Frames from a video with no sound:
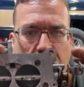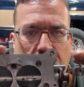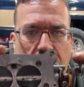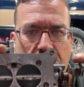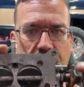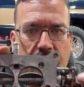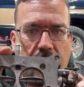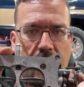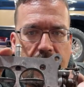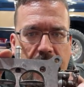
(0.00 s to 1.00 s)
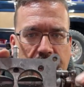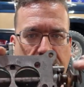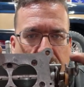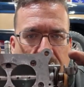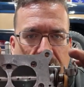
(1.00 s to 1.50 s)
this is why we had to
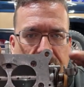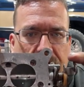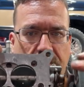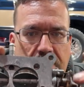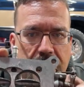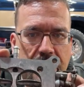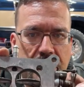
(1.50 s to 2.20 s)
go after this,